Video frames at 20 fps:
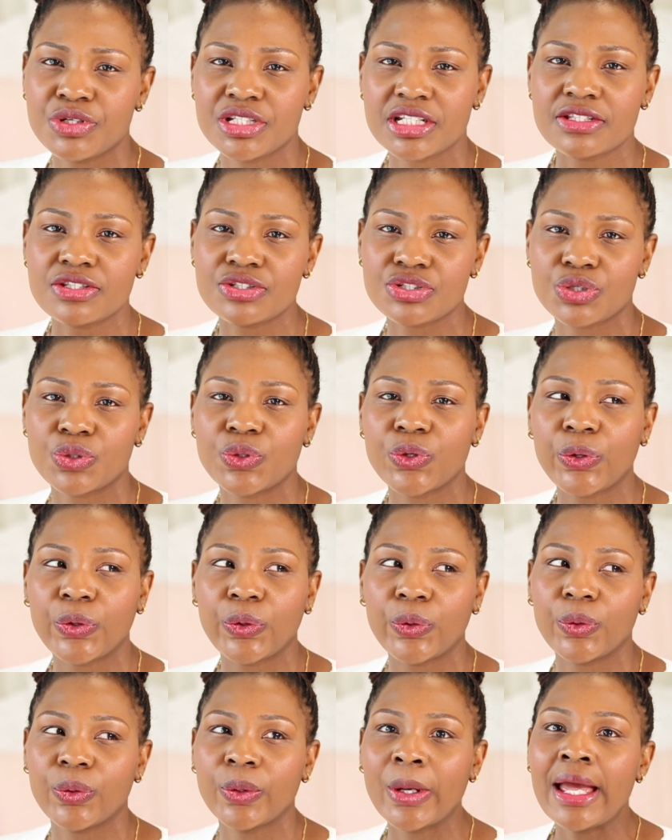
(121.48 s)
just show
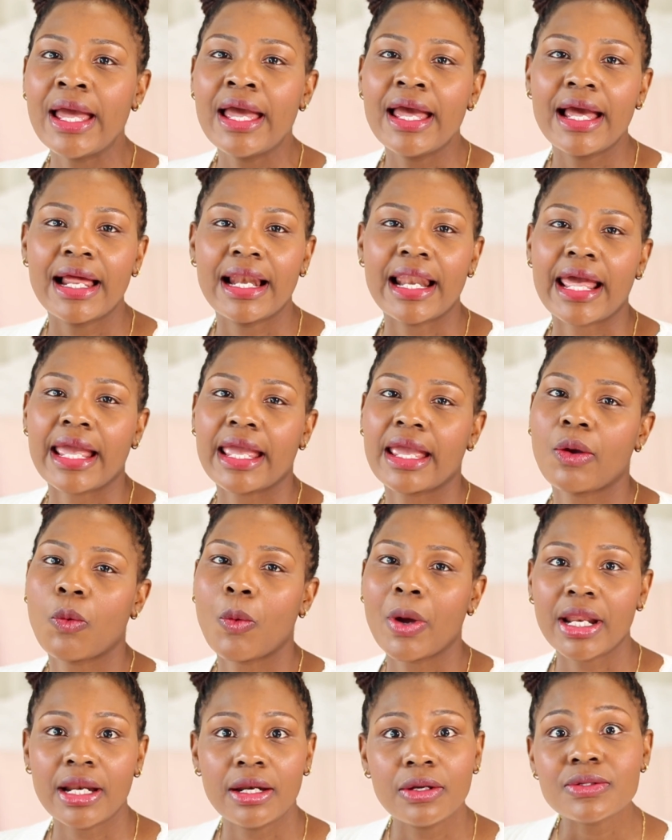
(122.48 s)
you like
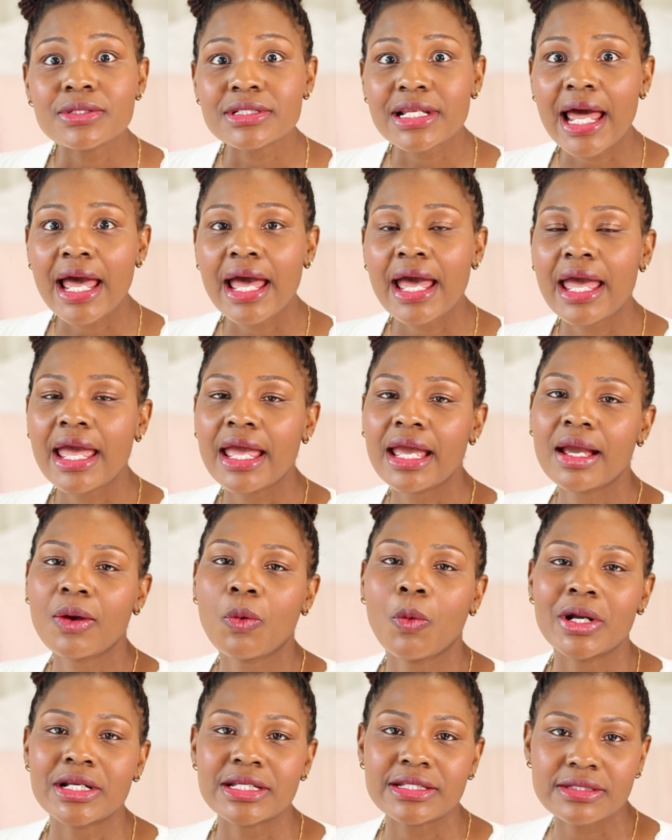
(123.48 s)
what it looks like,
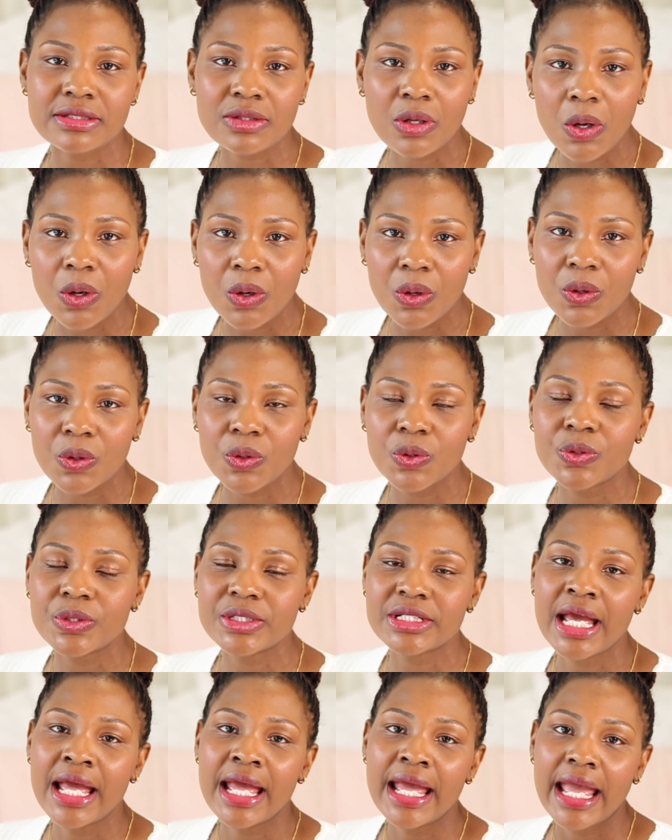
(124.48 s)
what it's
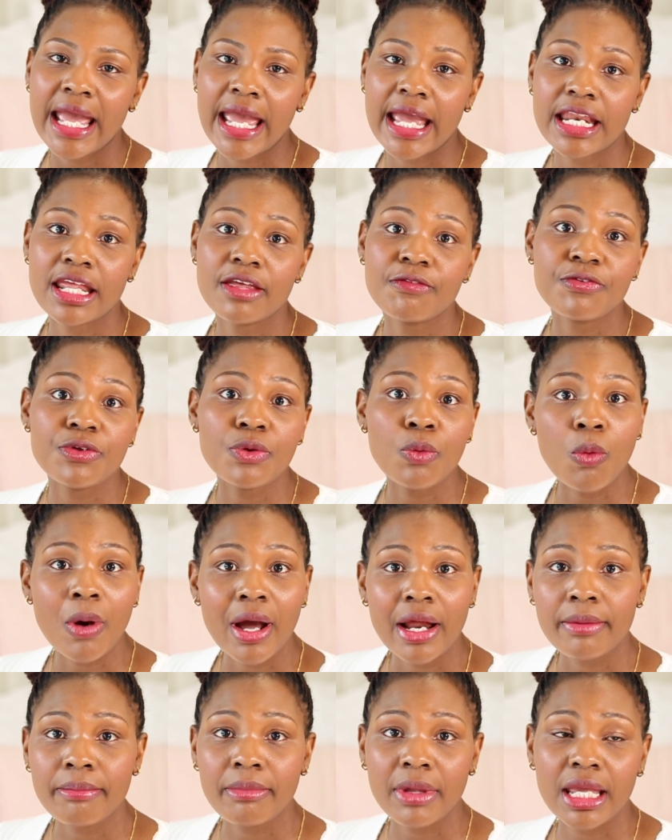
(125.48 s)
called. And if you
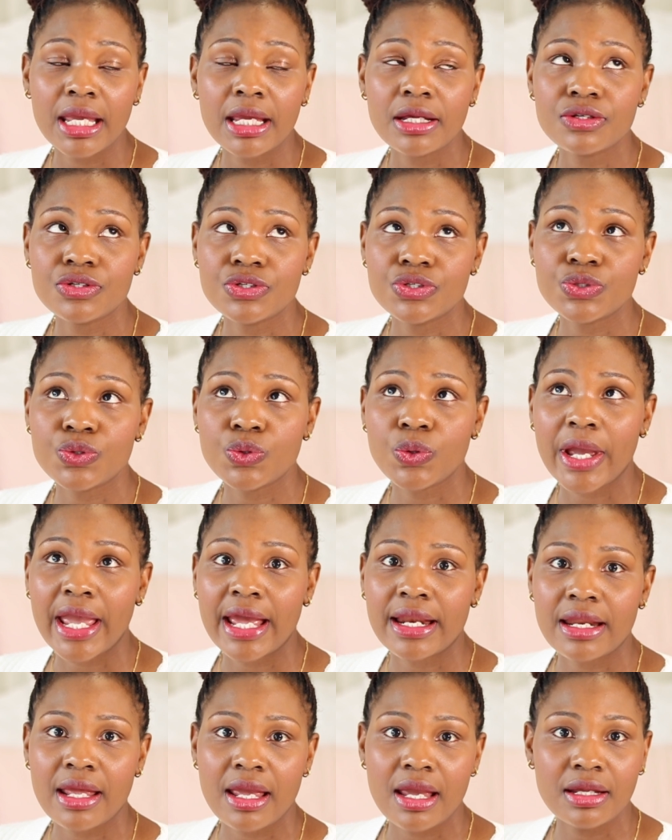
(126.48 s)
want me to do
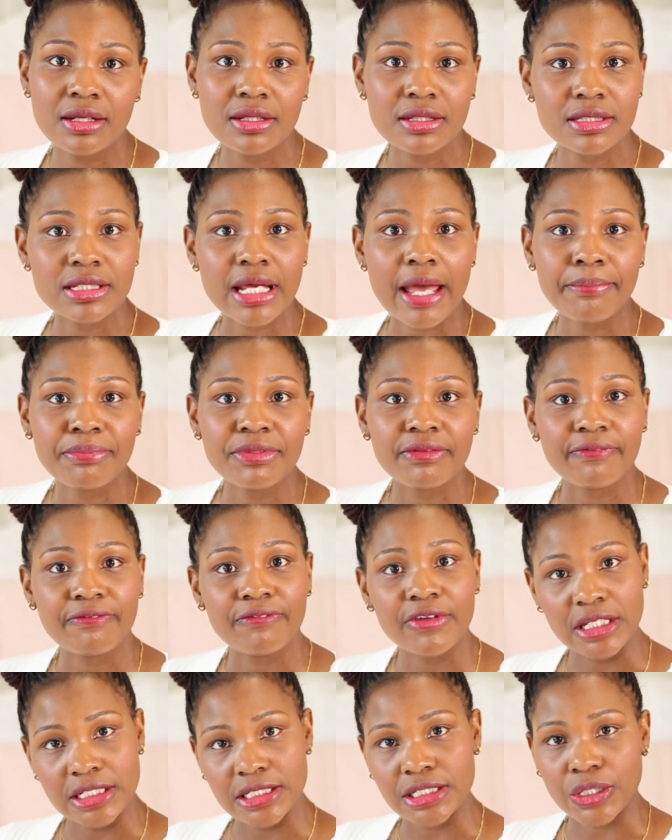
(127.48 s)
an in-depth
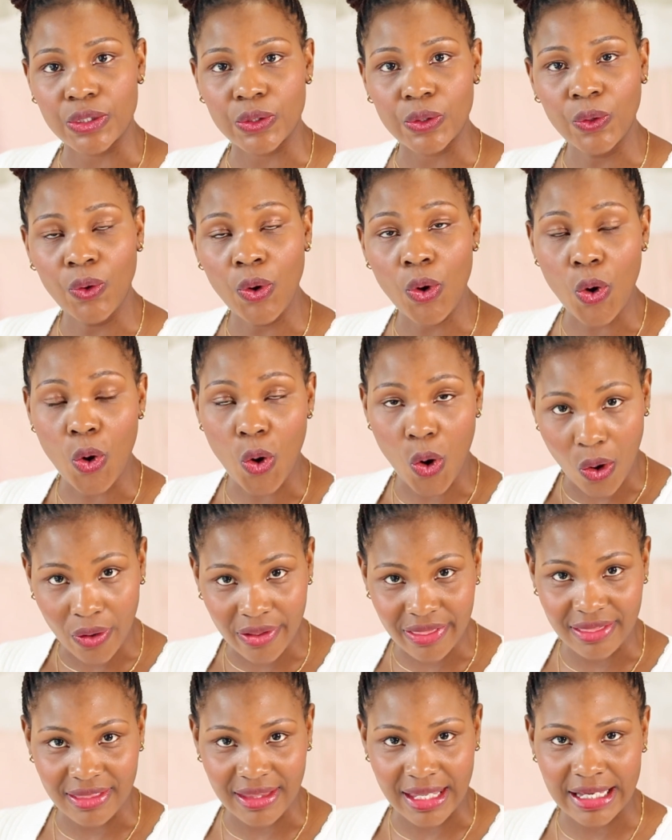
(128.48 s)
video
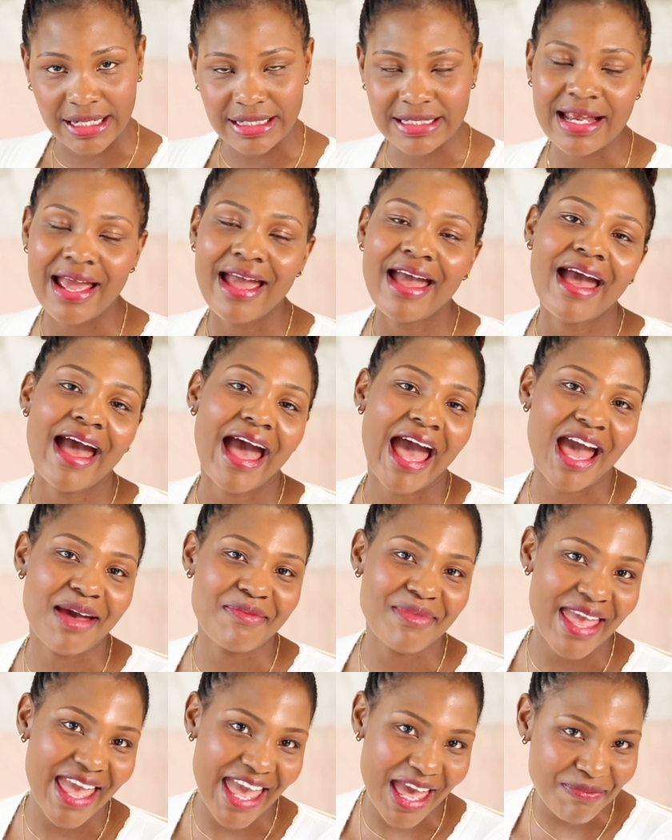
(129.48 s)
on that, I'm
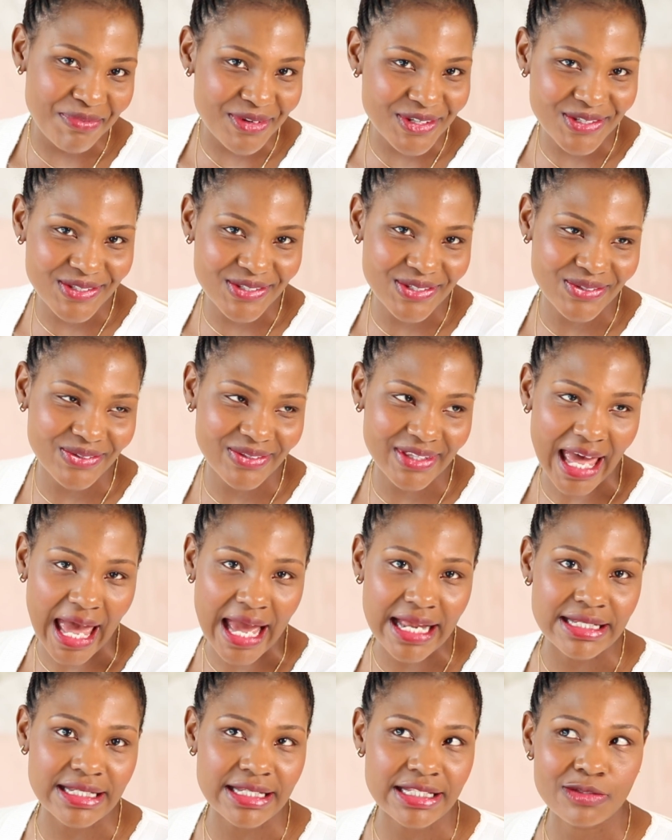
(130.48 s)
happy to do
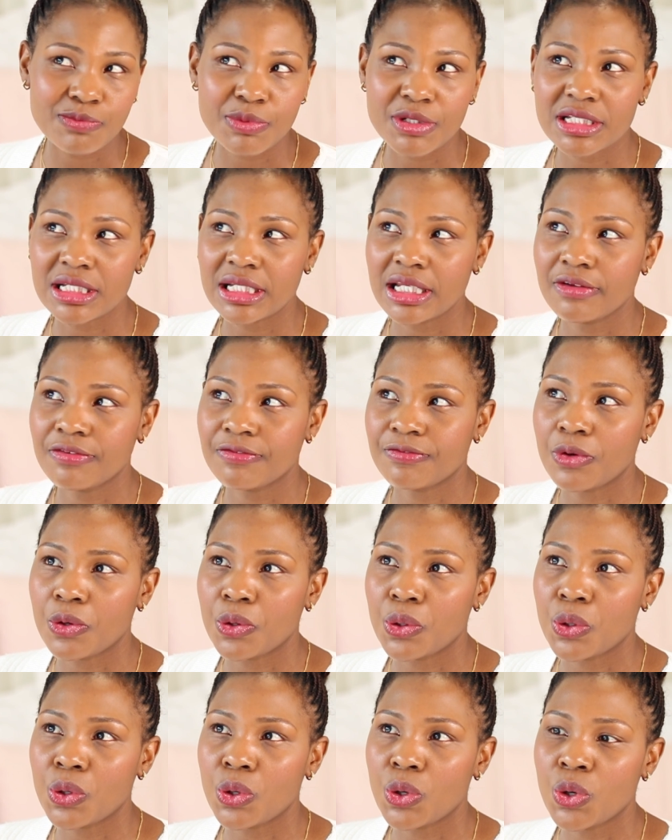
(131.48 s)
that, especially
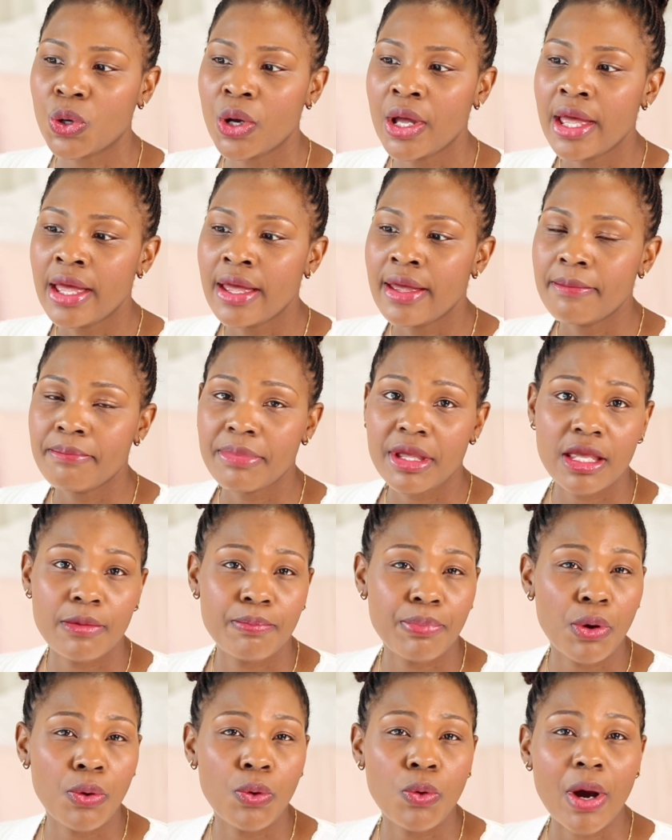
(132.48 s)
for
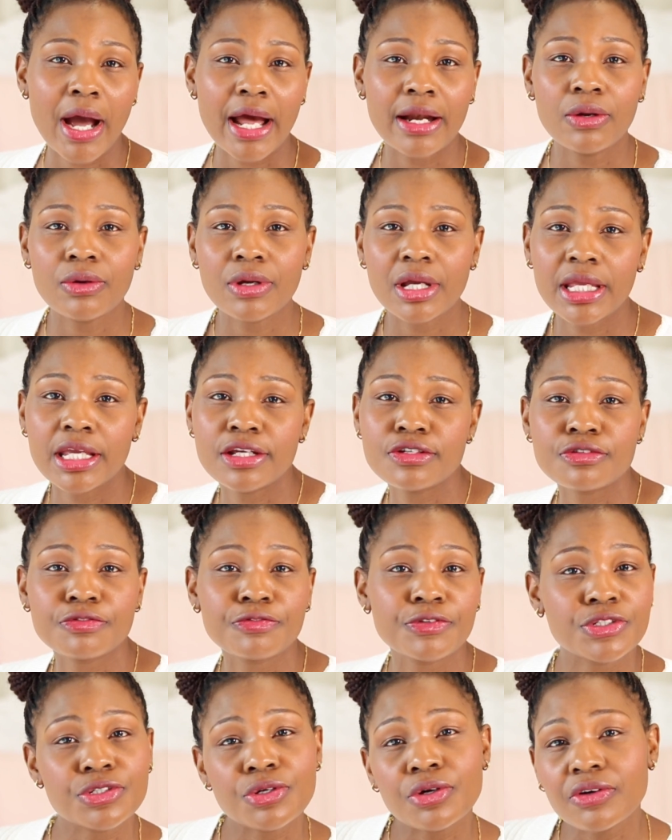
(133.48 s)
people who are looking into
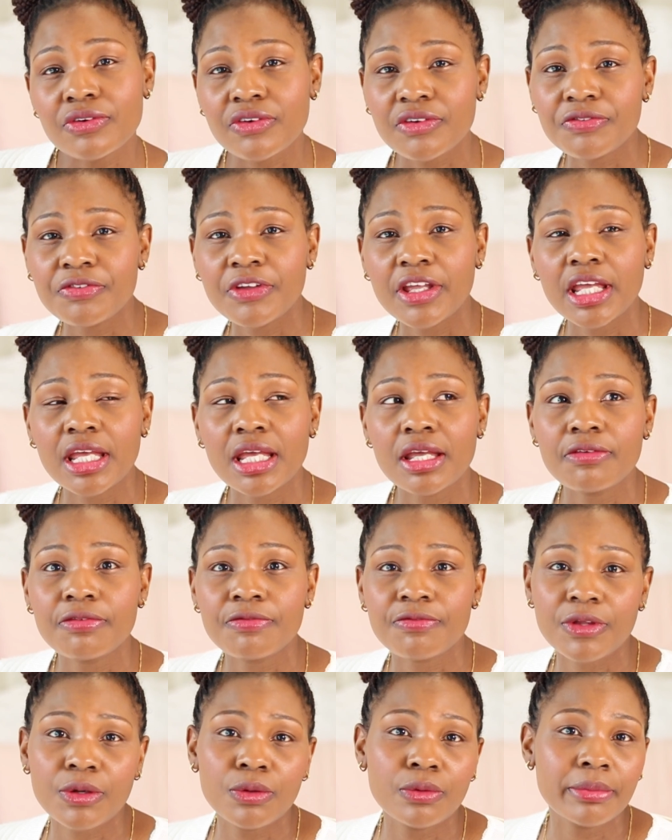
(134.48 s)
photography,
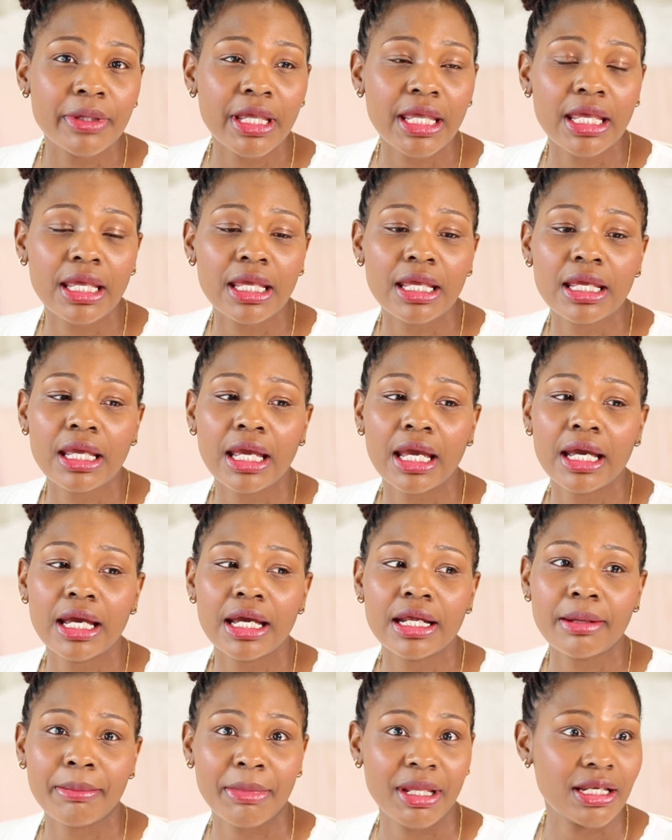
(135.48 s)
filming,
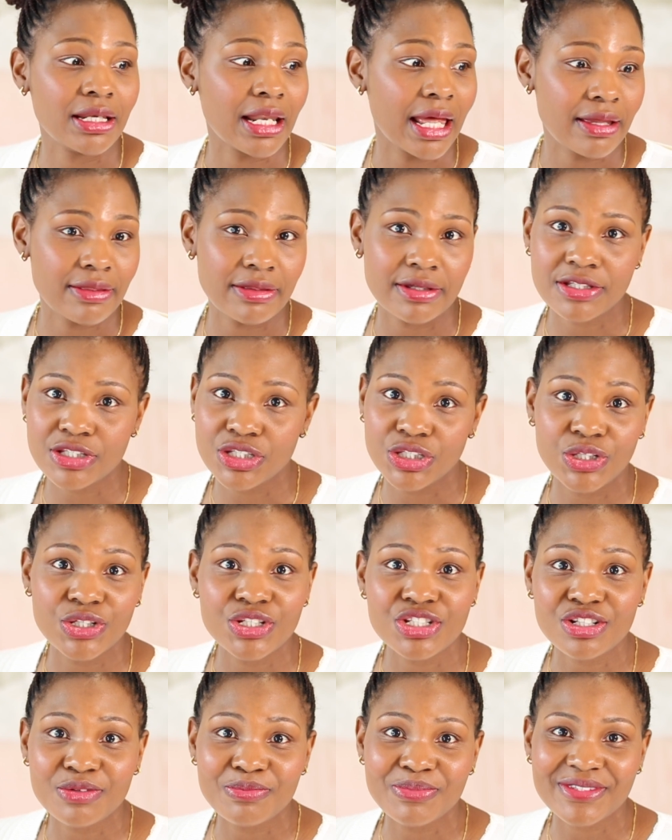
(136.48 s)
and I mean like this
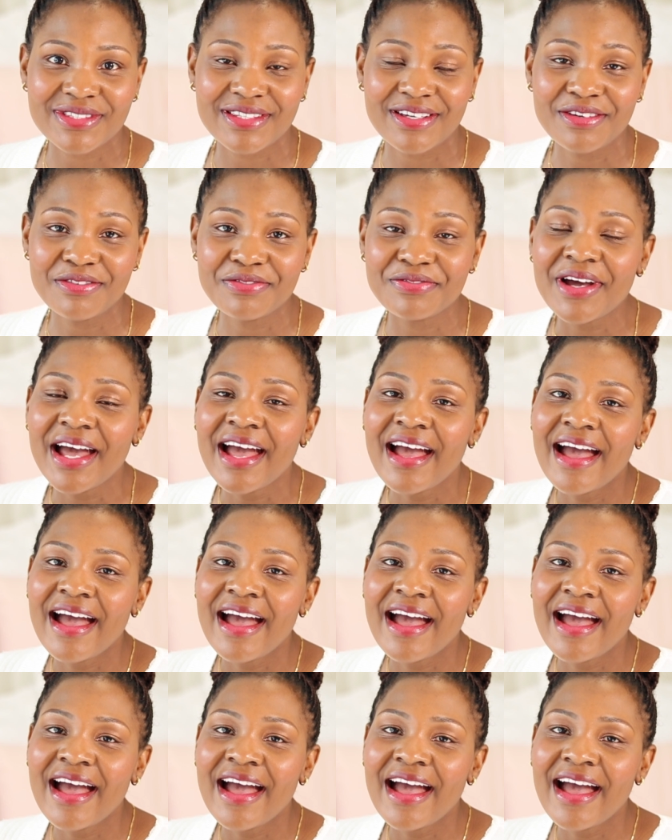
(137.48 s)
YouTube stuff.